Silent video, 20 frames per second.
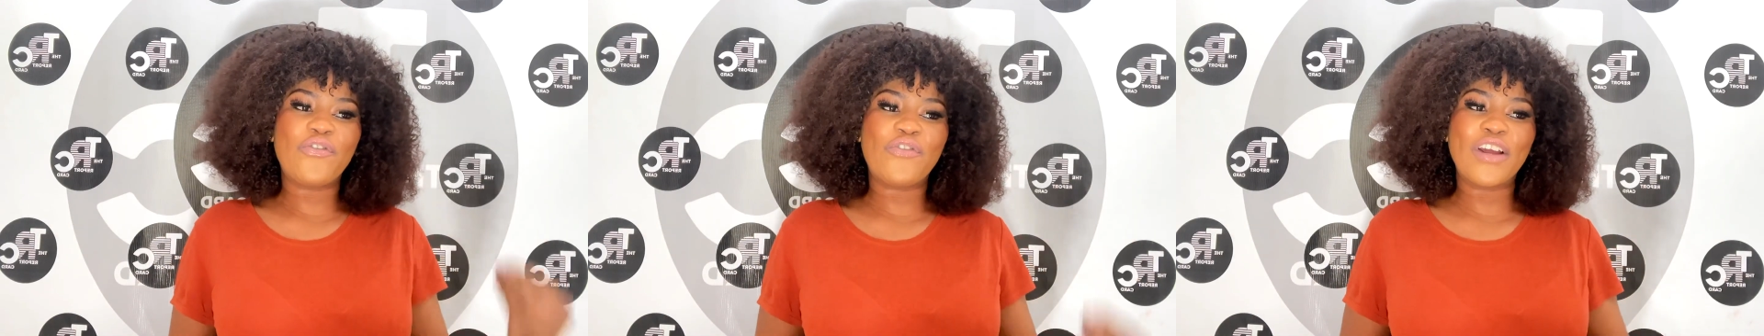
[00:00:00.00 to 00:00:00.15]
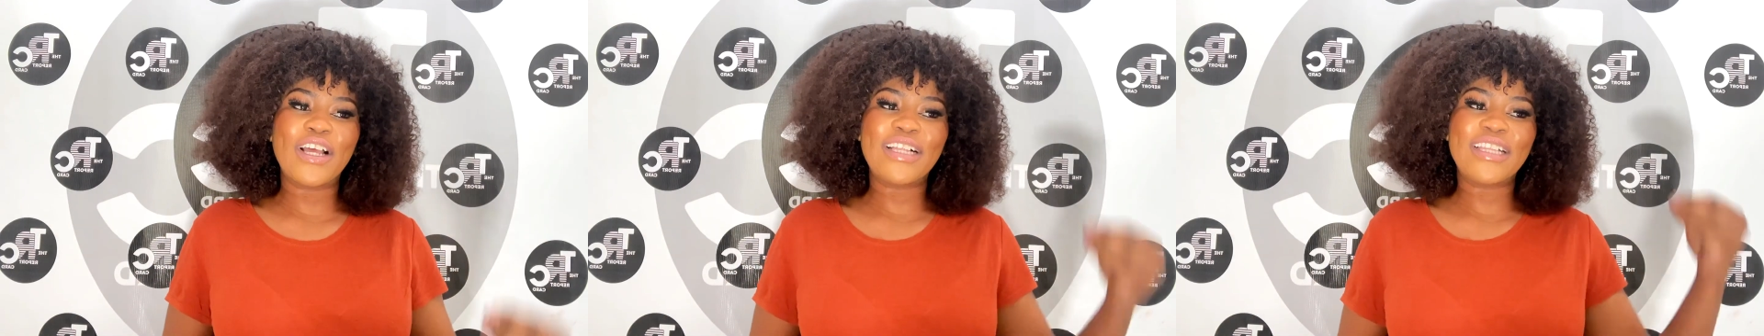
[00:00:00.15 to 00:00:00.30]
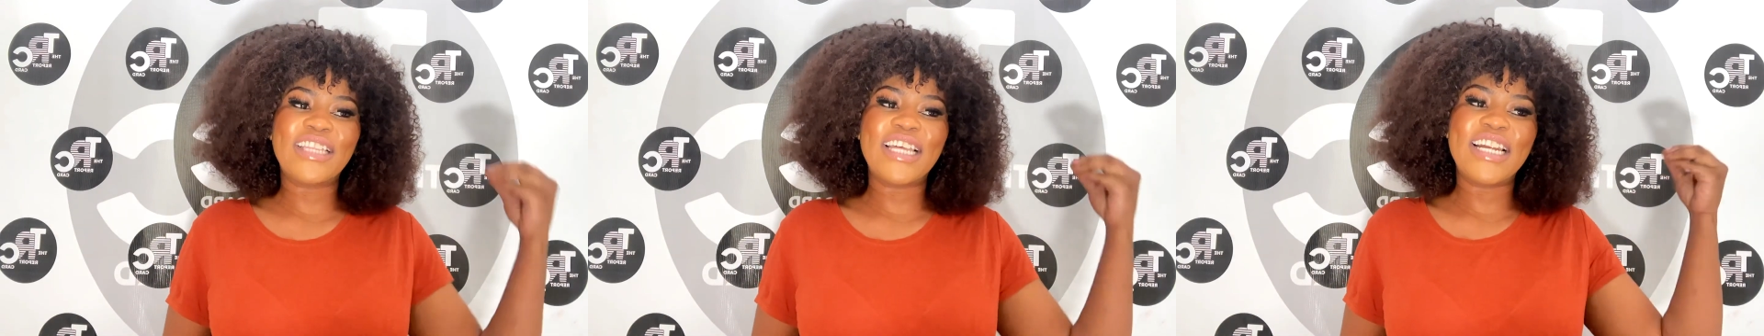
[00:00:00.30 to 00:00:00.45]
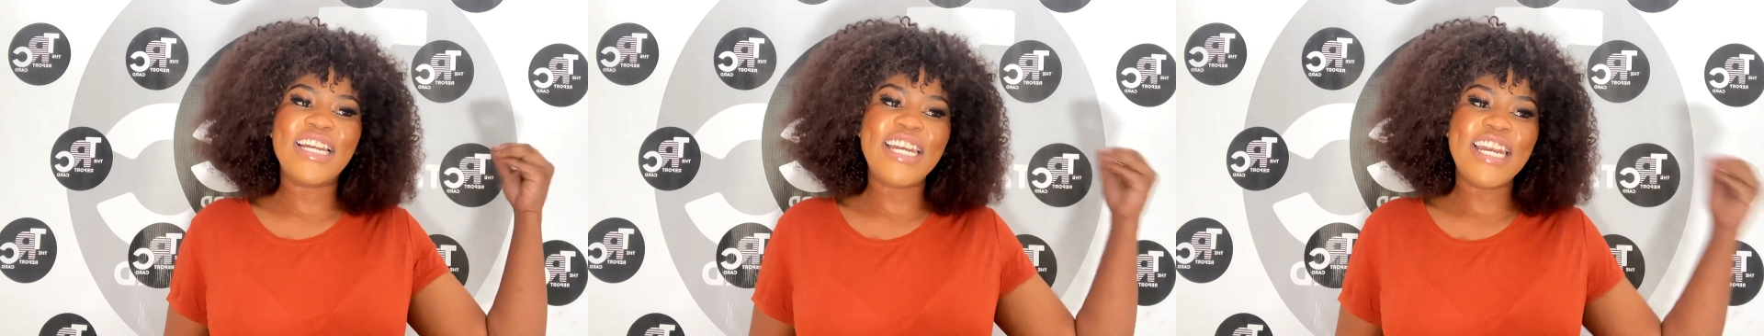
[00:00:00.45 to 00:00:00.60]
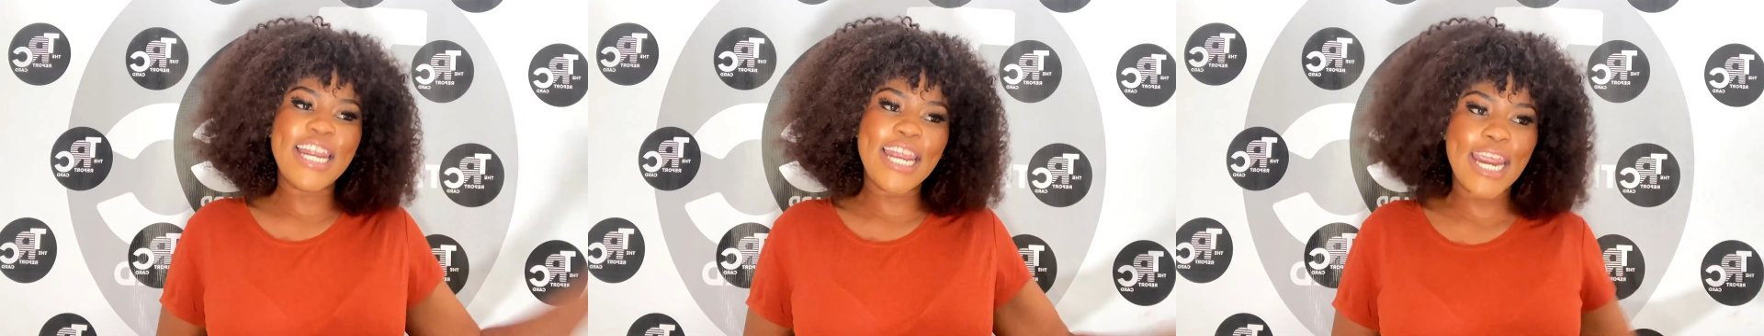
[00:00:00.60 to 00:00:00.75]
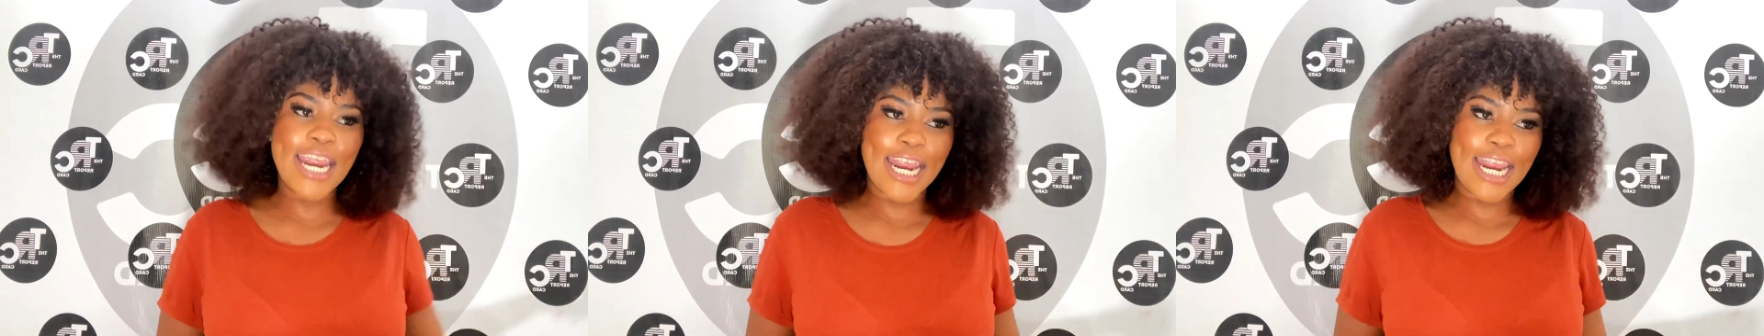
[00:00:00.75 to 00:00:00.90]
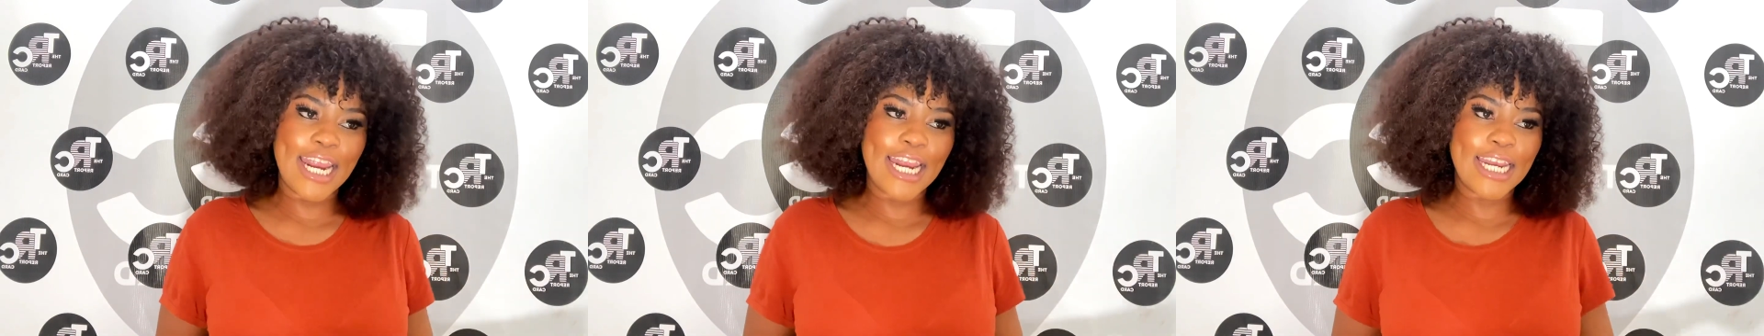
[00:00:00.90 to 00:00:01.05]
feel the
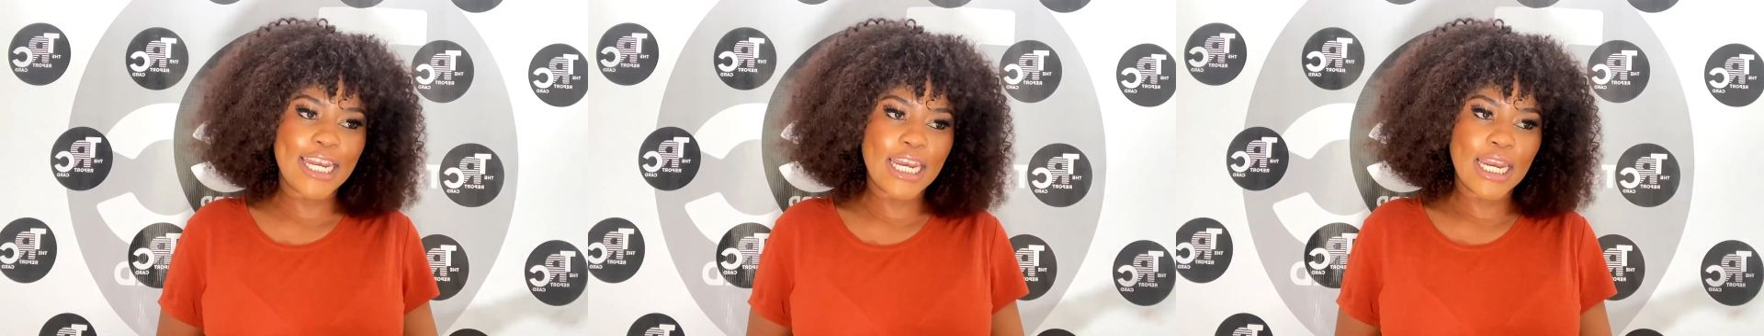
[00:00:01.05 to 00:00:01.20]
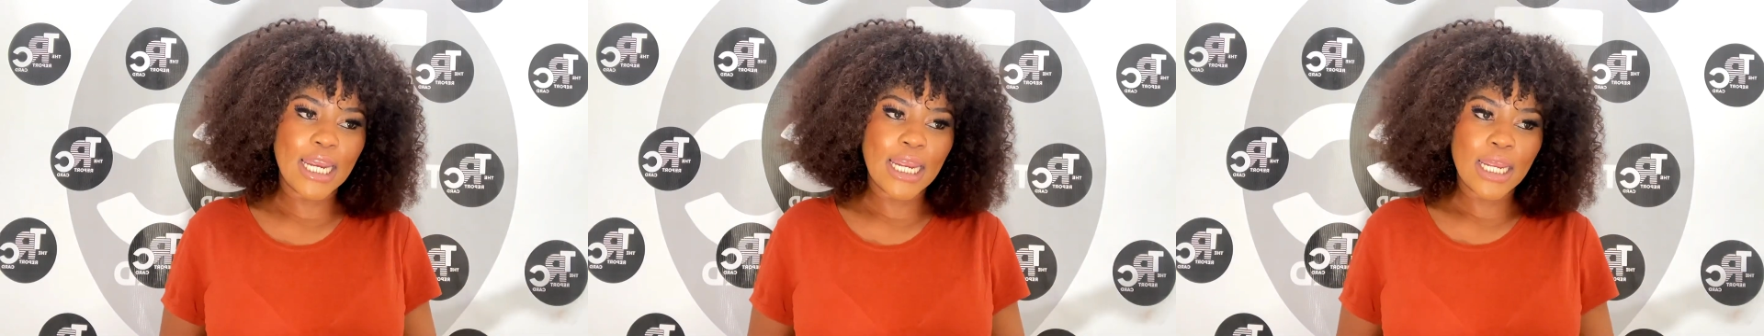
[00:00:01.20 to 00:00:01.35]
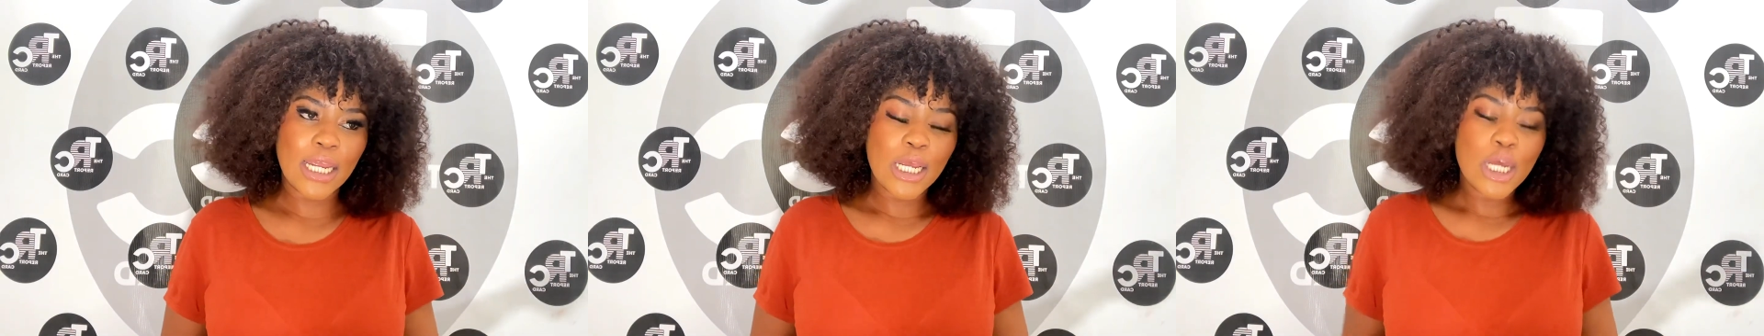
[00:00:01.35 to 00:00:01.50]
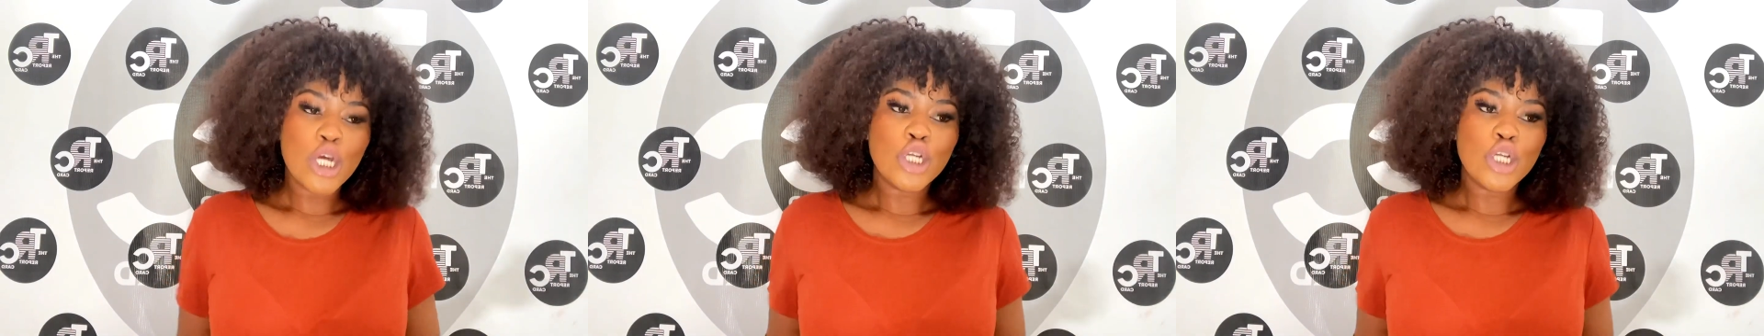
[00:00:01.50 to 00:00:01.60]
need